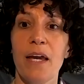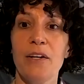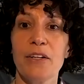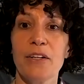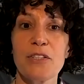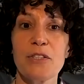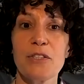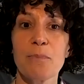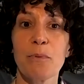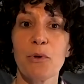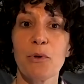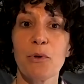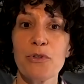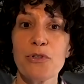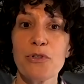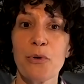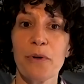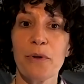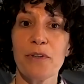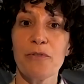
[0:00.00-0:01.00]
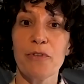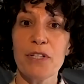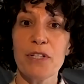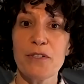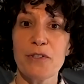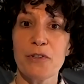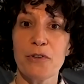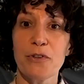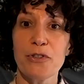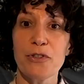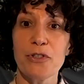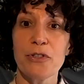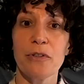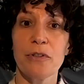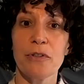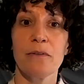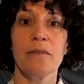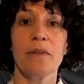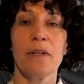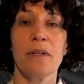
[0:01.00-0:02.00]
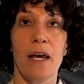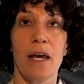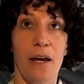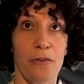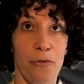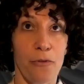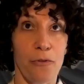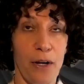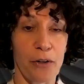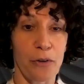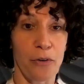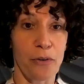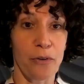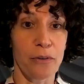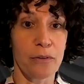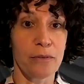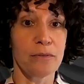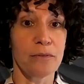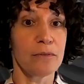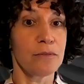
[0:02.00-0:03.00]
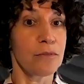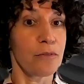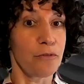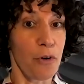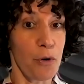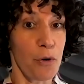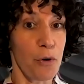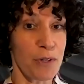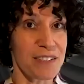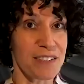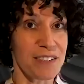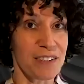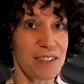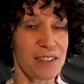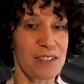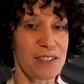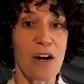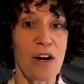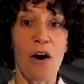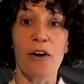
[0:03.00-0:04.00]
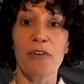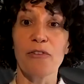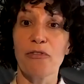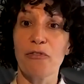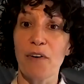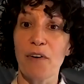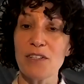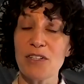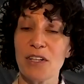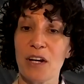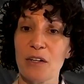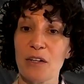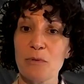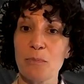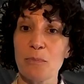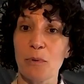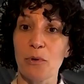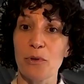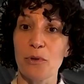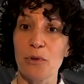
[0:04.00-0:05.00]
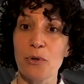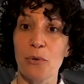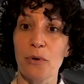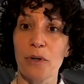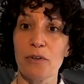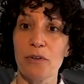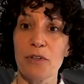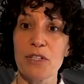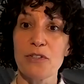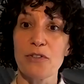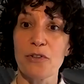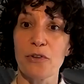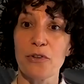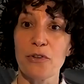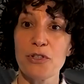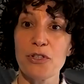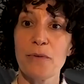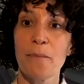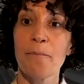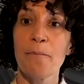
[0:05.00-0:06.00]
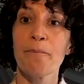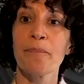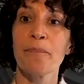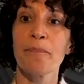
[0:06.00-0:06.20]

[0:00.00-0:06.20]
In exploratory research, and REDL focuses on funding exploratory research,